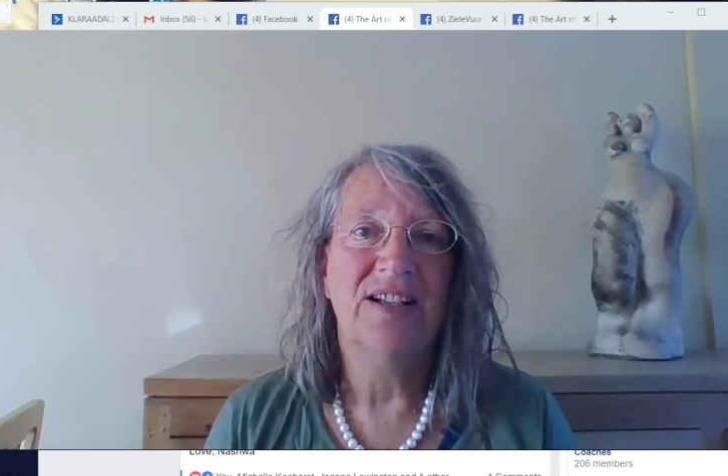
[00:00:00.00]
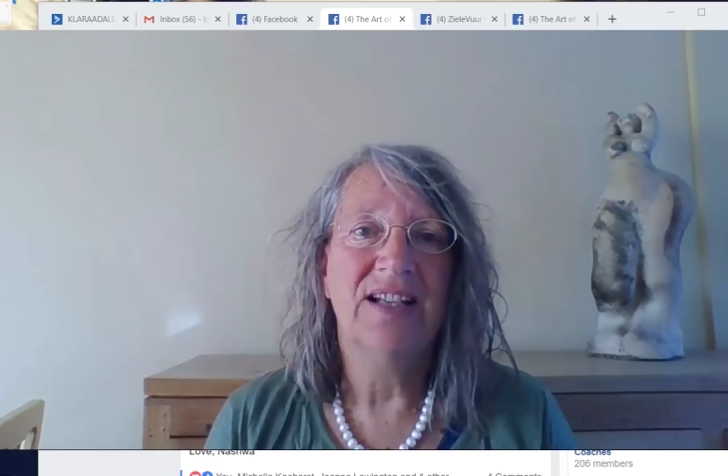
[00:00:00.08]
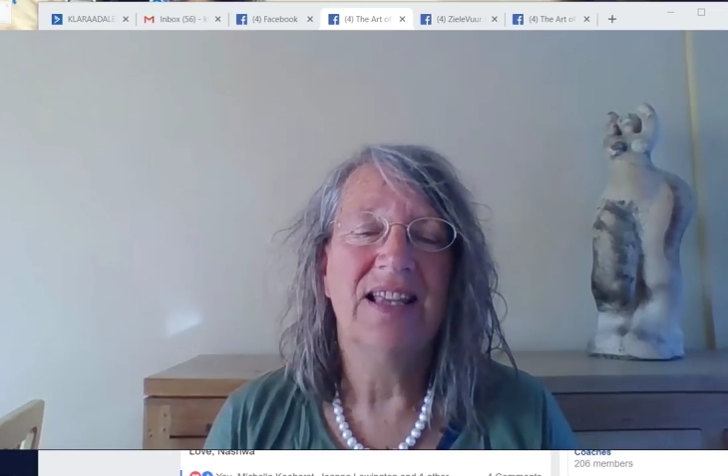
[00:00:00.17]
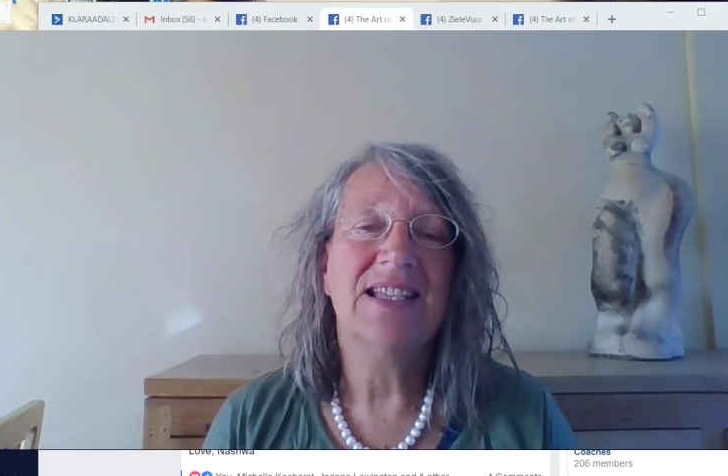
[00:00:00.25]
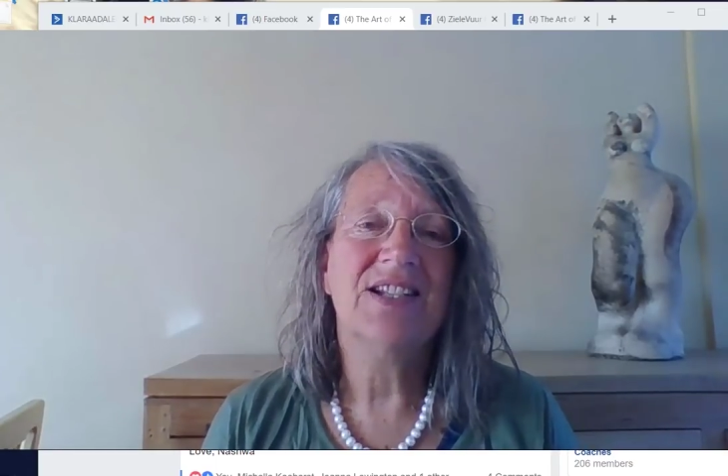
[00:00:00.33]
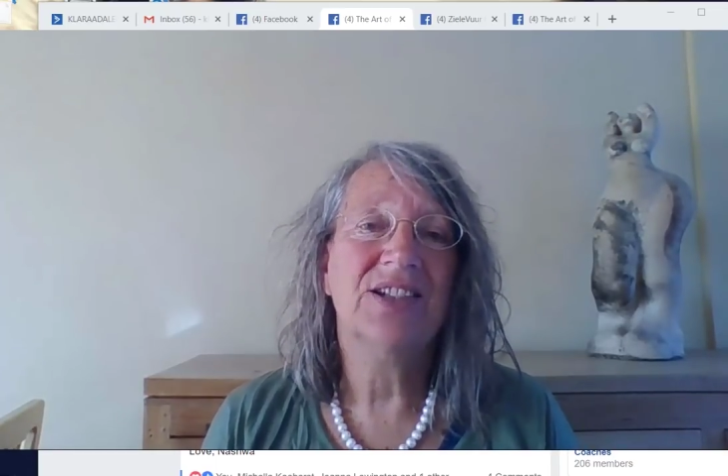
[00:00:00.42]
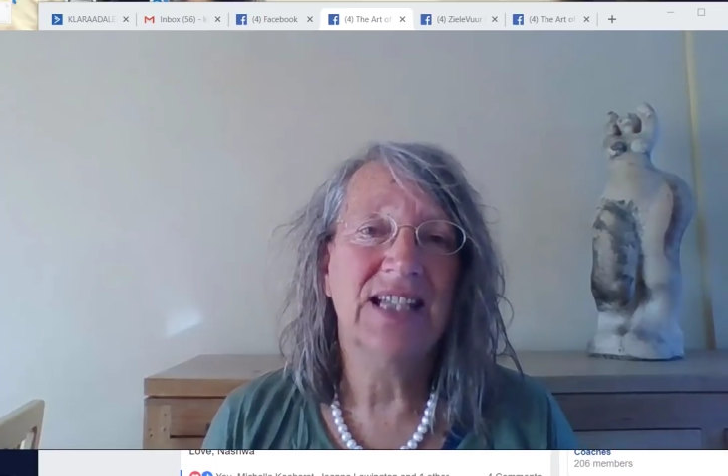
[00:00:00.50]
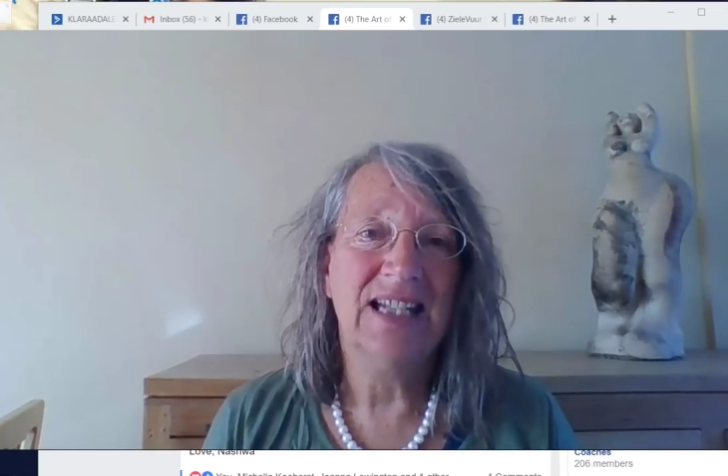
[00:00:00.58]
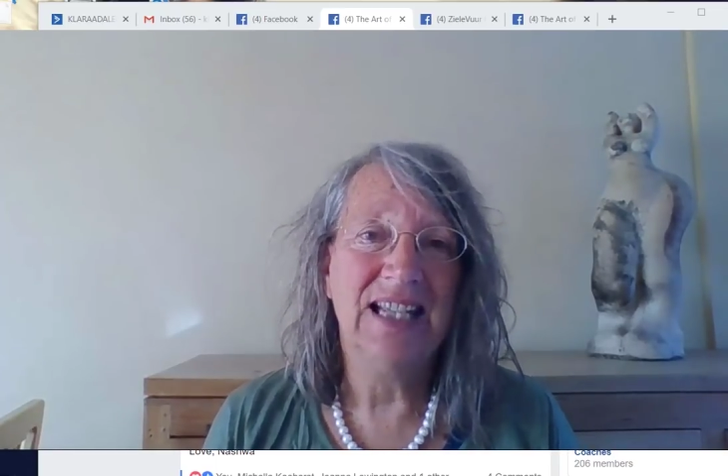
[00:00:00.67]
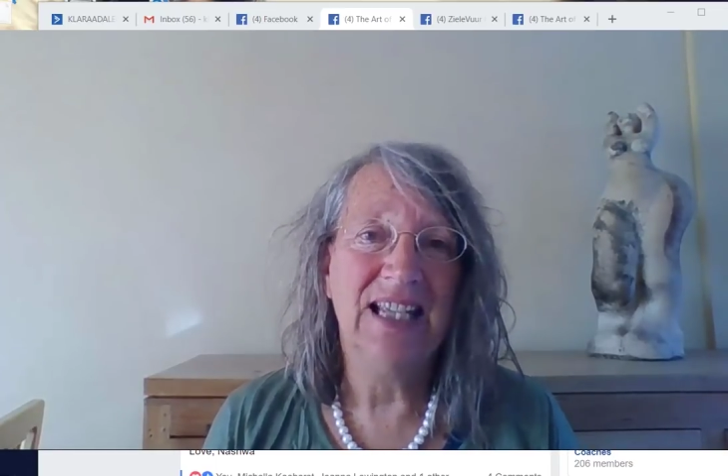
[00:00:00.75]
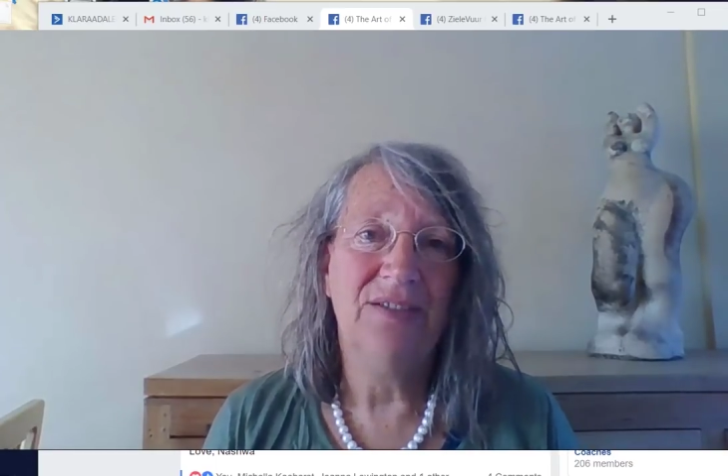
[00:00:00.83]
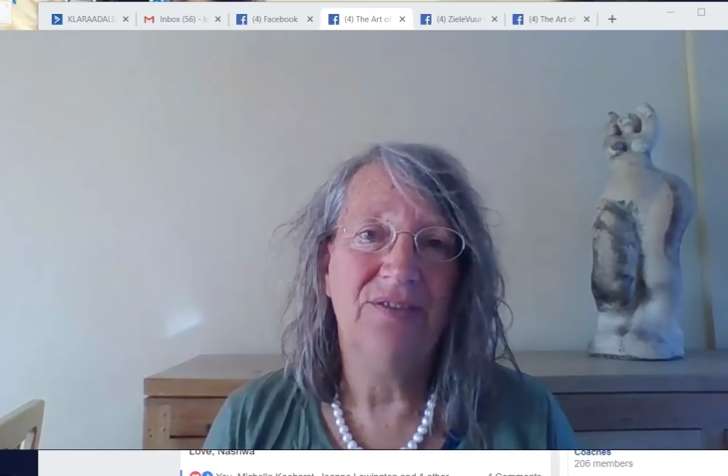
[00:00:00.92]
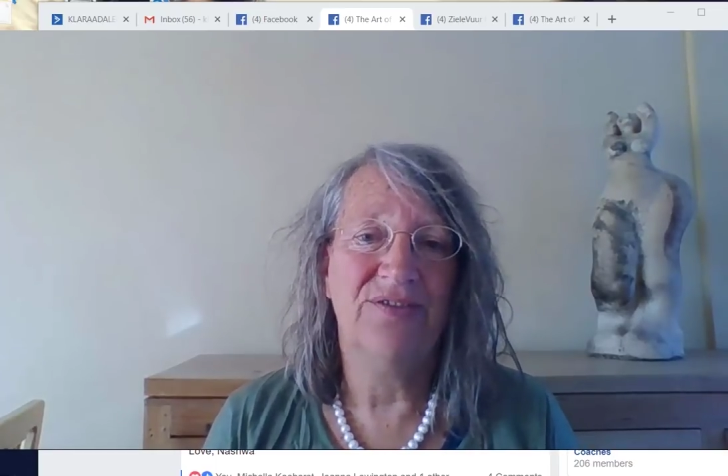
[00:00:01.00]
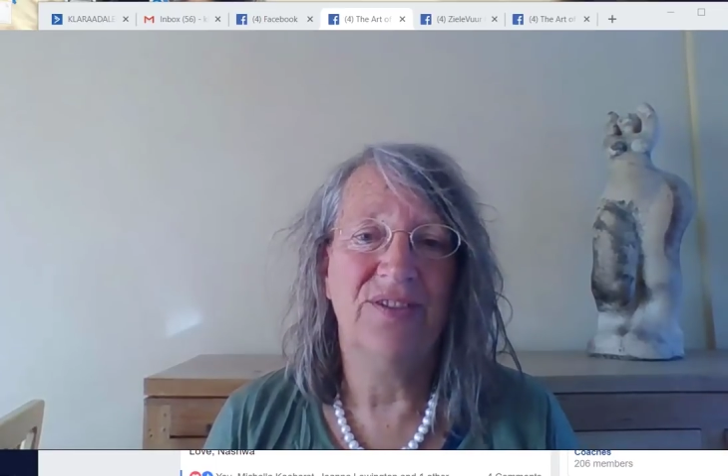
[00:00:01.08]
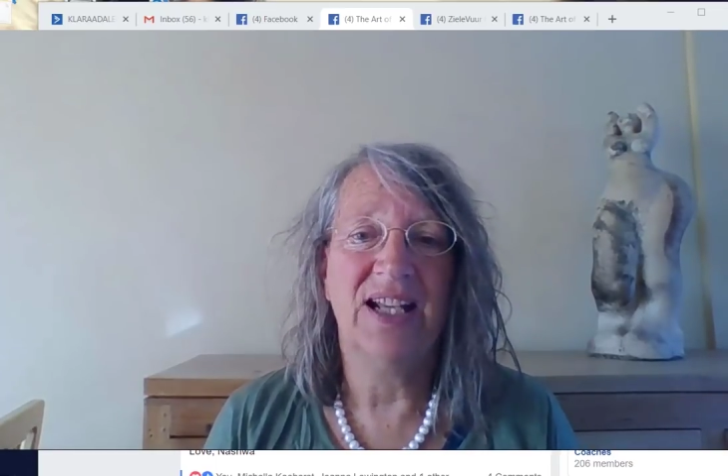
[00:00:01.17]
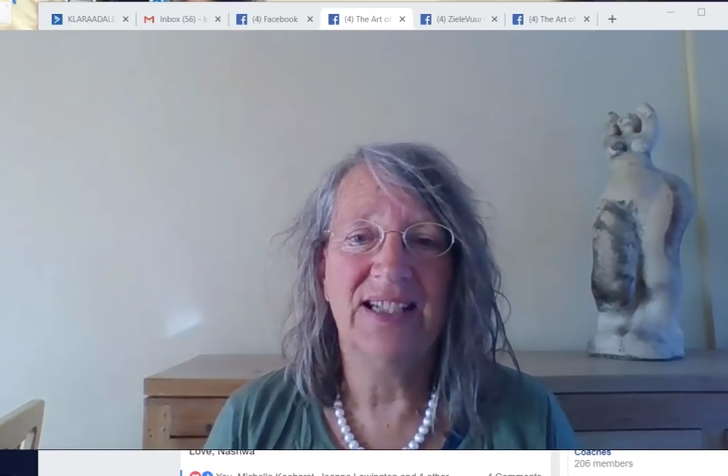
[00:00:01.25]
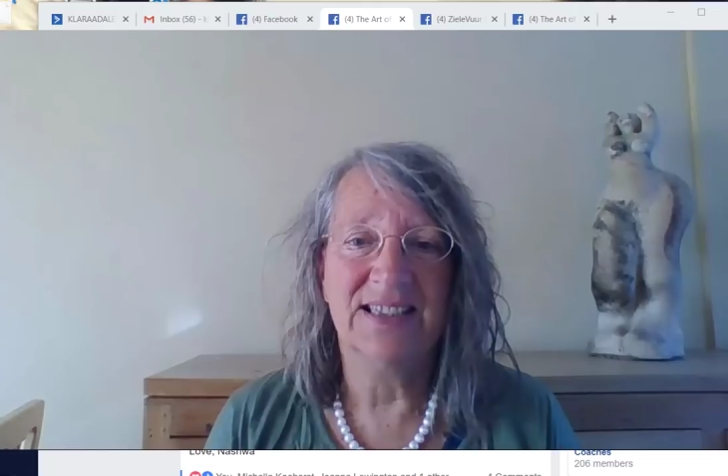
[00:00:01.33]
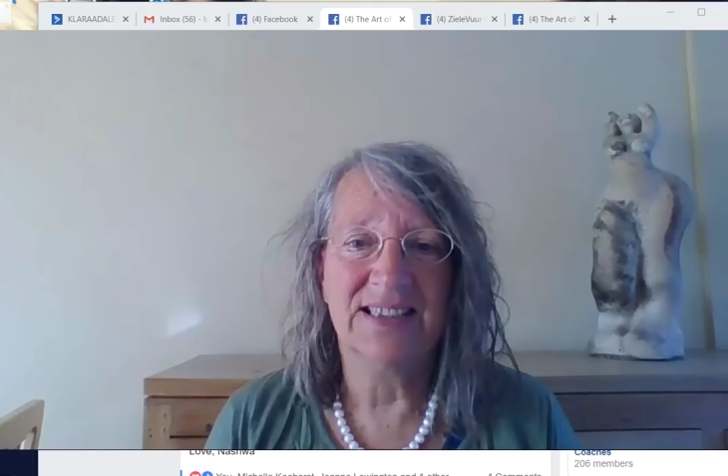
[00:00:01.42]
this relief,
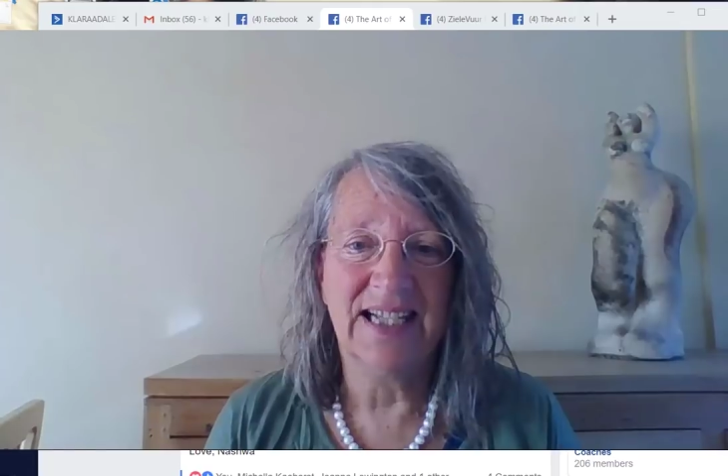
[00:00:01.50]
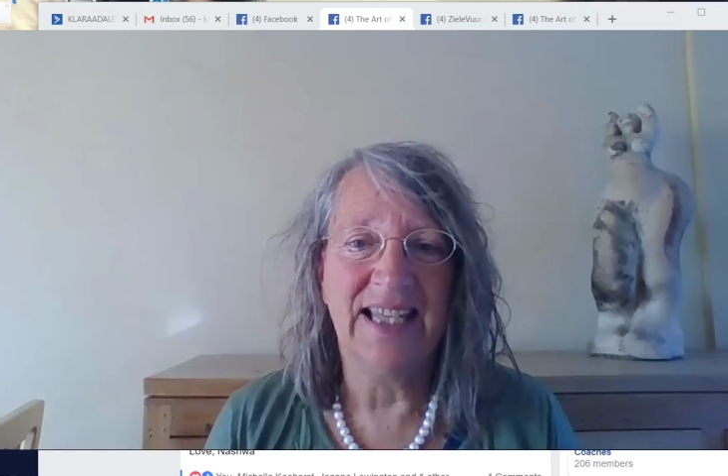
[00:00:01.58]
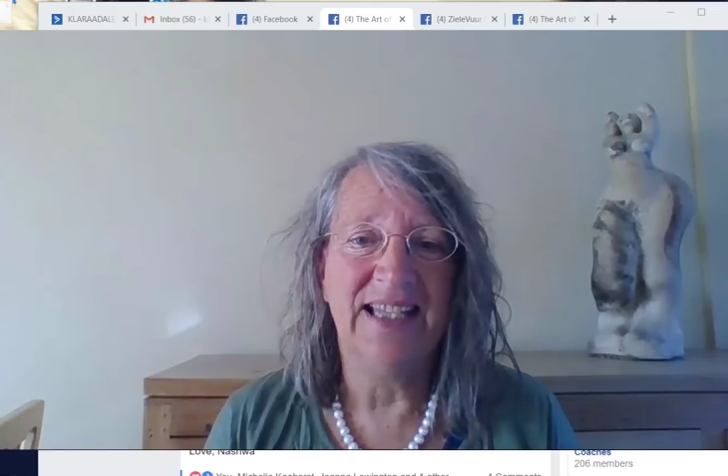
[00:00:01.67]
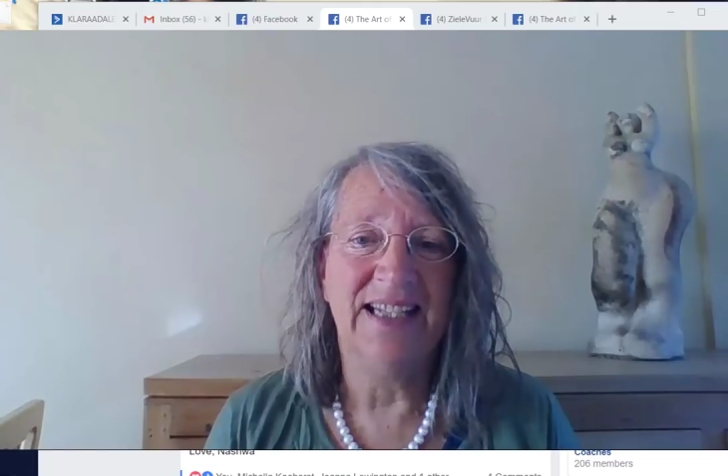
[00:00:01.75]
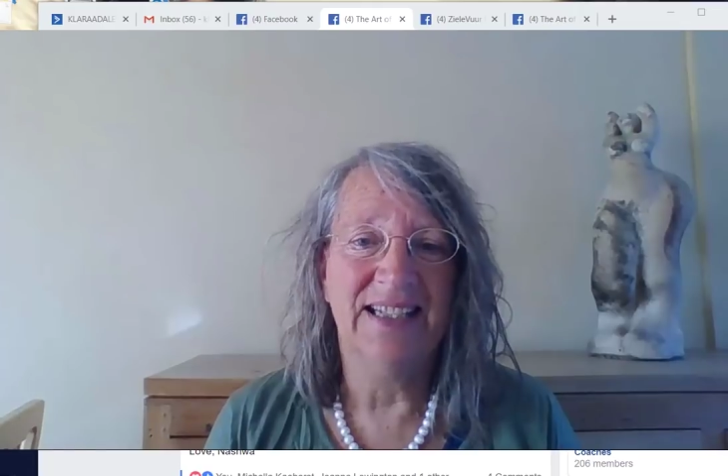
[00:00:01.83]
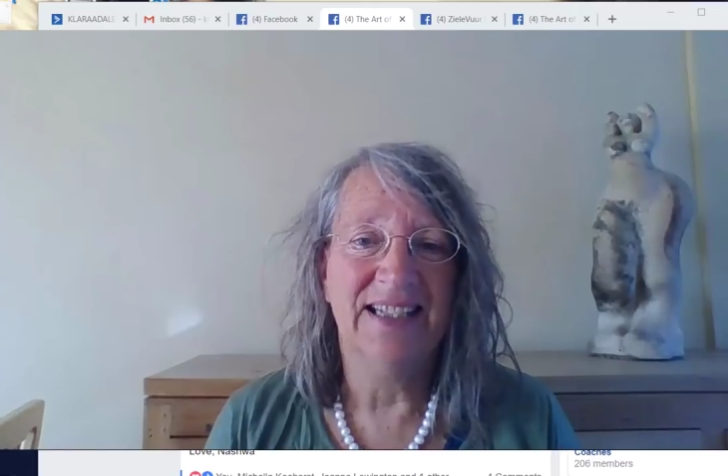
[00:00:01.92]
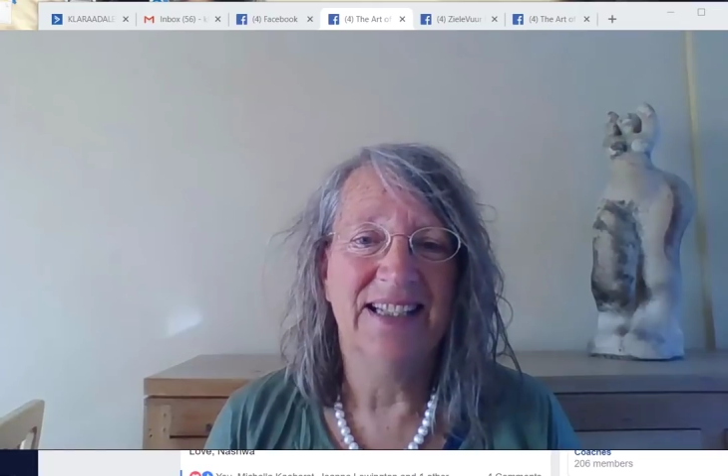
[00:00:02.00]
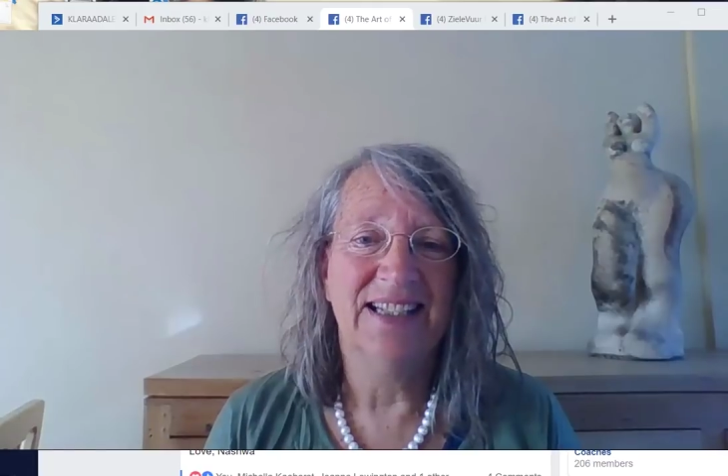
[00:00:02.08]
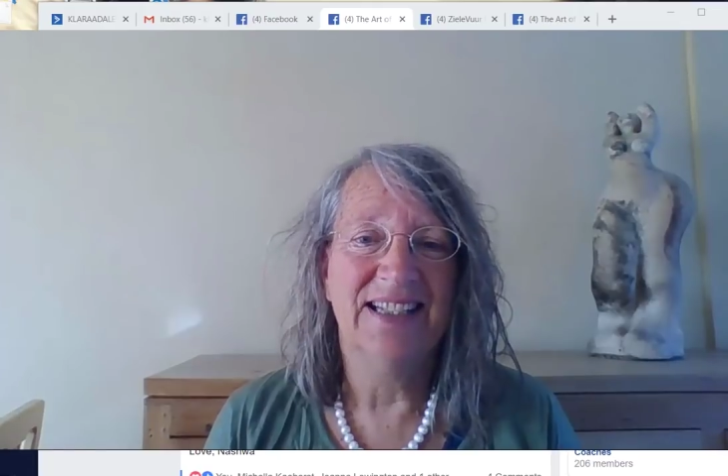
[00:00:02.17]
like rain,